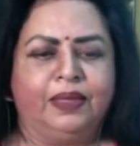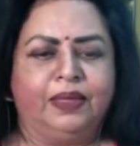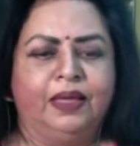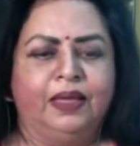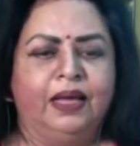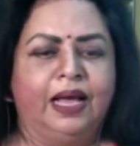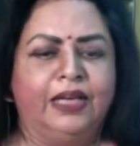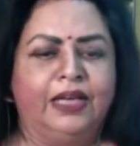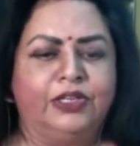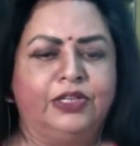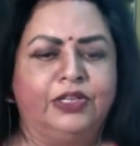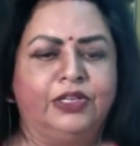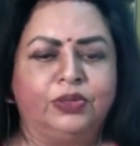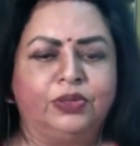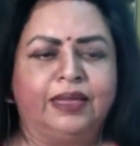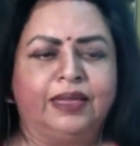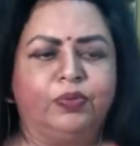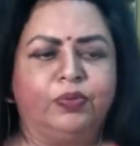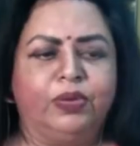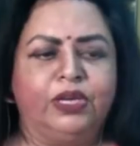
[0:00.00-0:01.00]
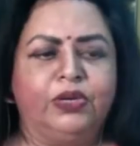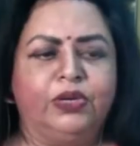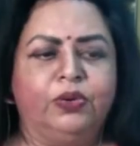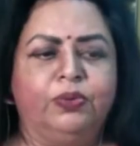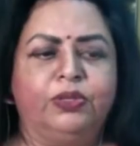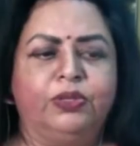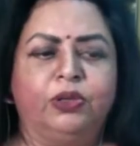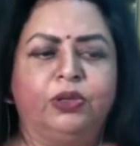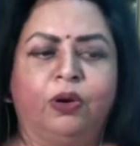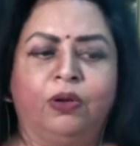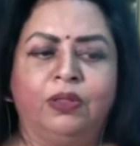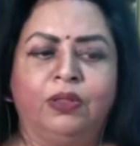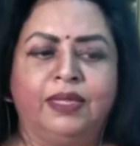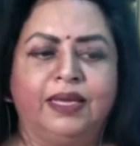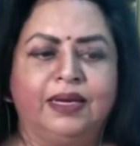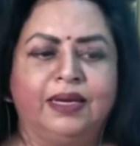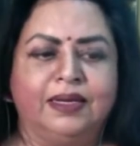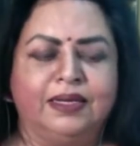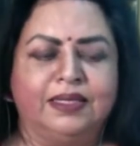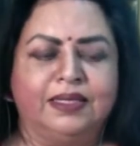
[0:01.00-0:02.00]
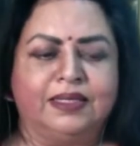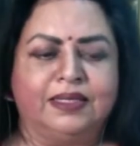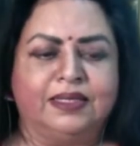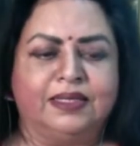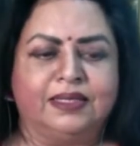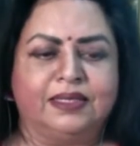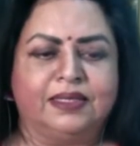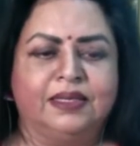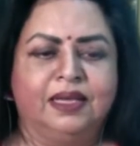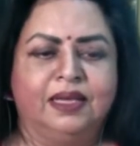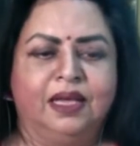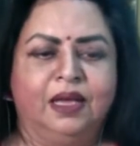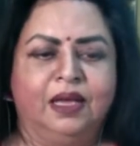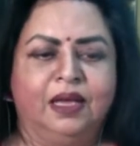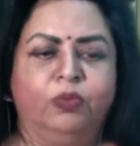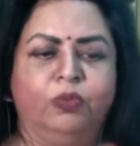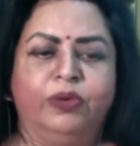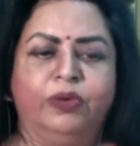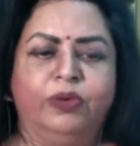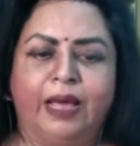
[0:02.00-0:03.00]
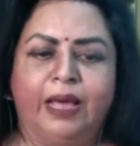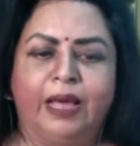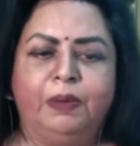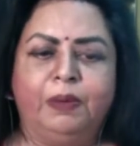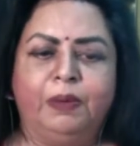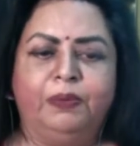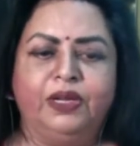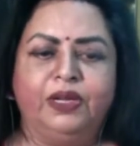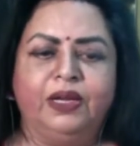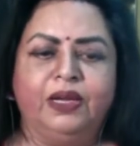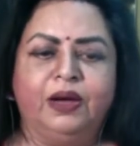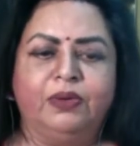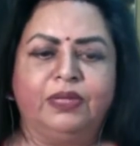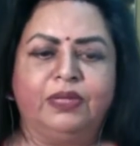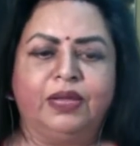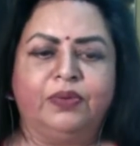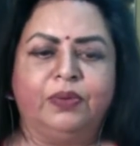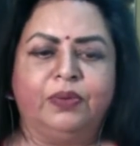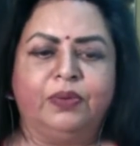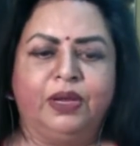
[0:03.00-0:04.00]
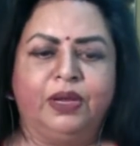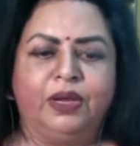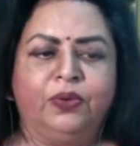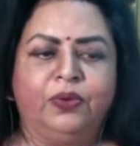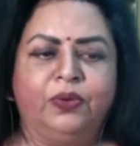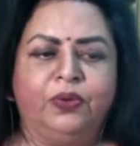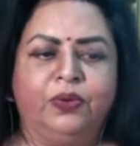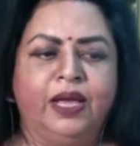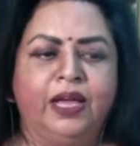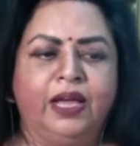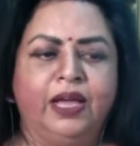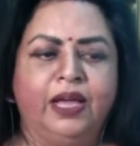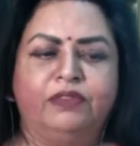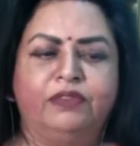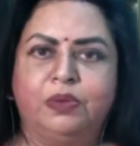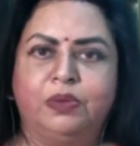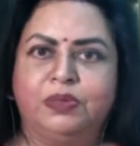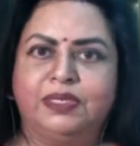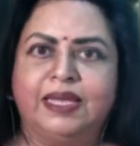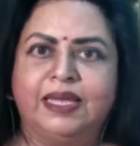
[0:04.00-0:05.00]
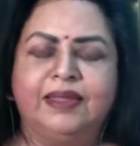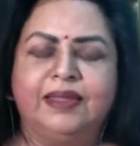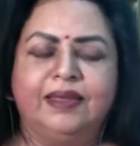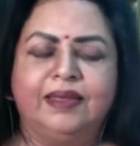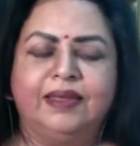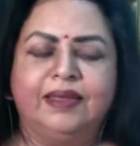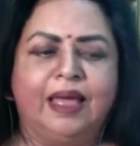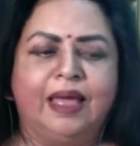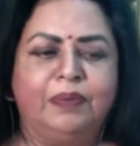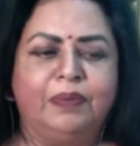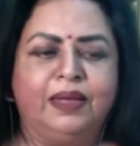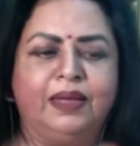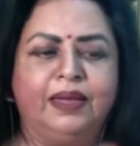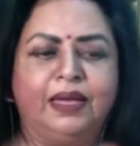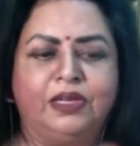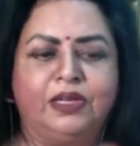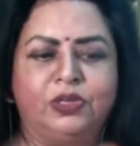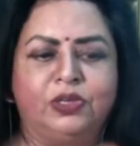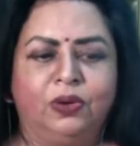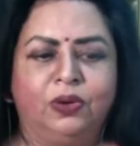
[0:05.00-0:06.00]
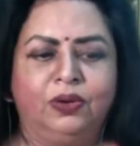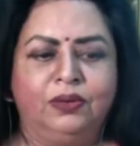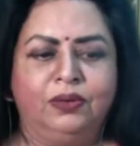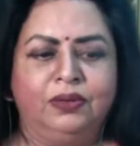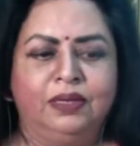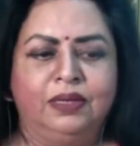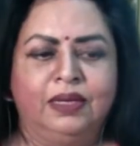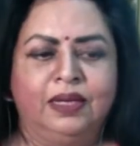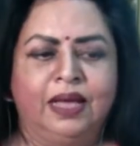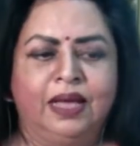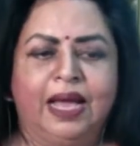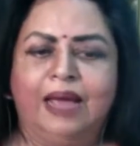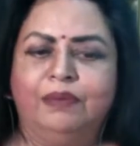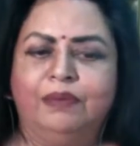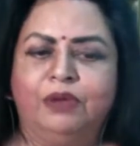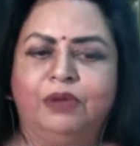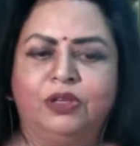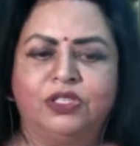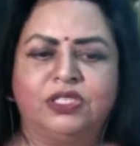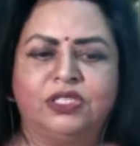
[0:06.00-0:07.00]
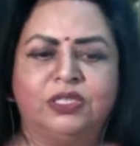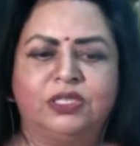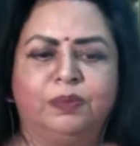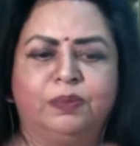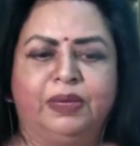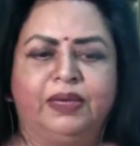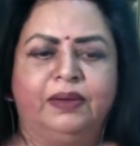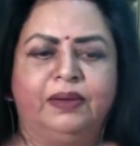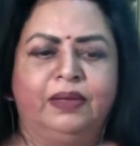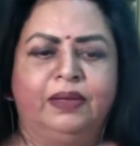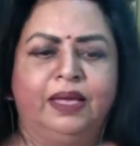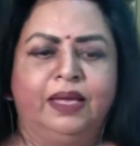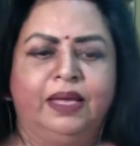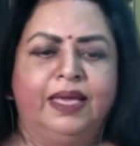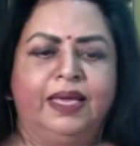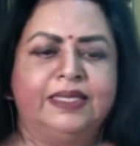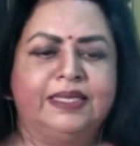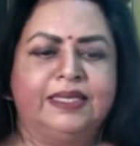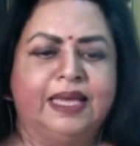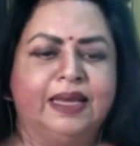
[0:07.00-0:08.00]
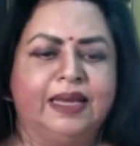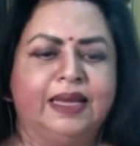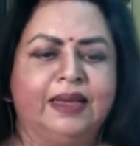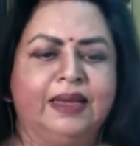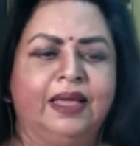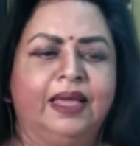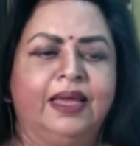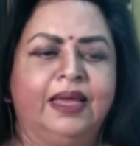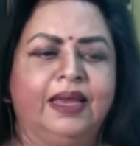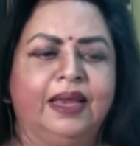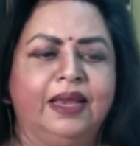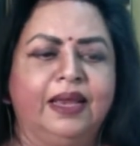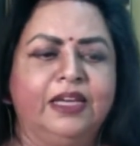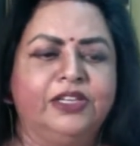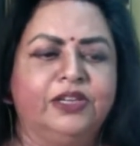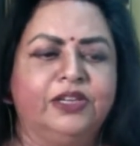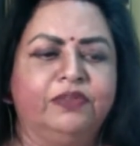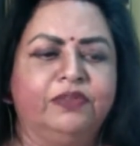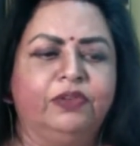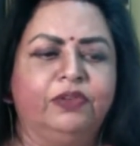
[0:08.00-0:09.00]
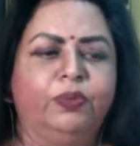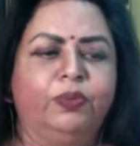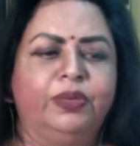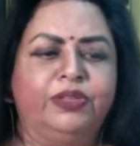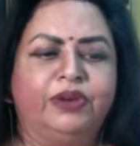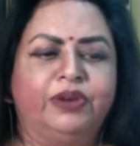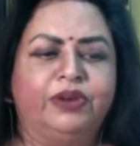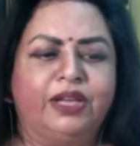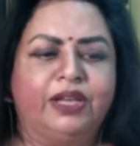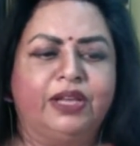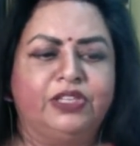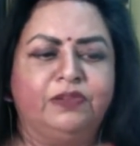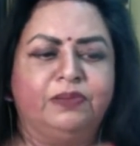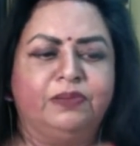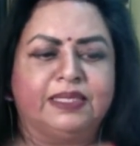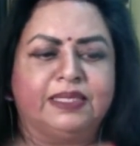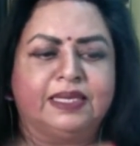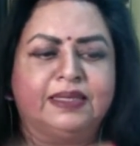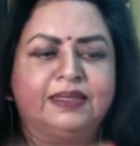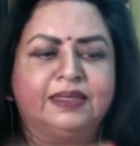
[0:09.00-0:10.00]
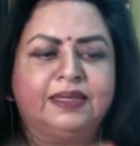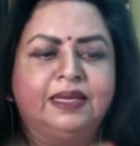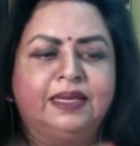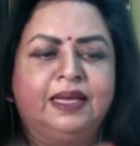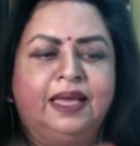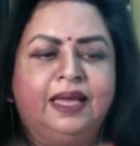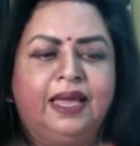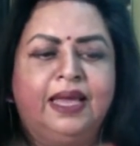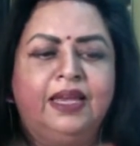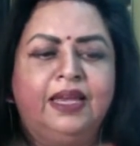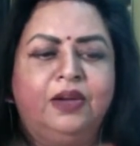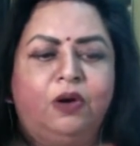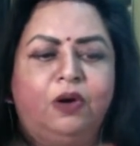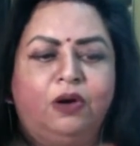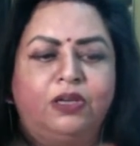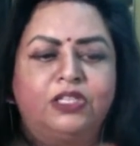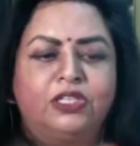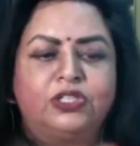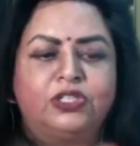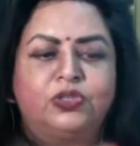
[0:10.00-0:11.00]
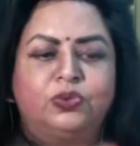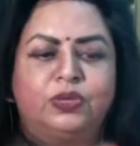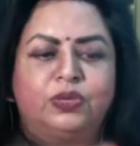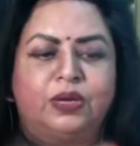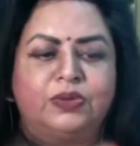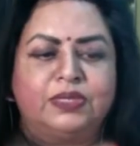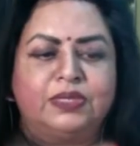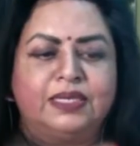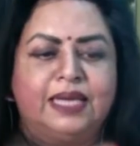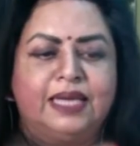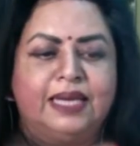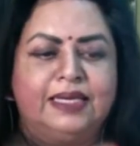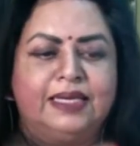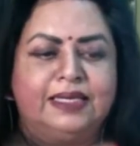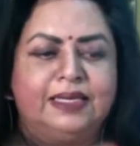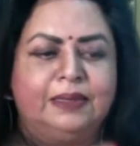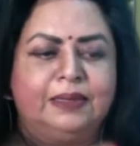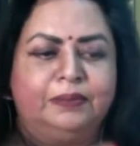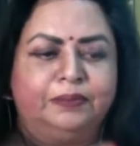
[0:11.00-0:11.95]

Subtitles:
I took that video with all the earnestness. Would I be putting out that video if there was anything happening at all? I'm not stupid, he said in an interview with Rajiv Masant in August 2019.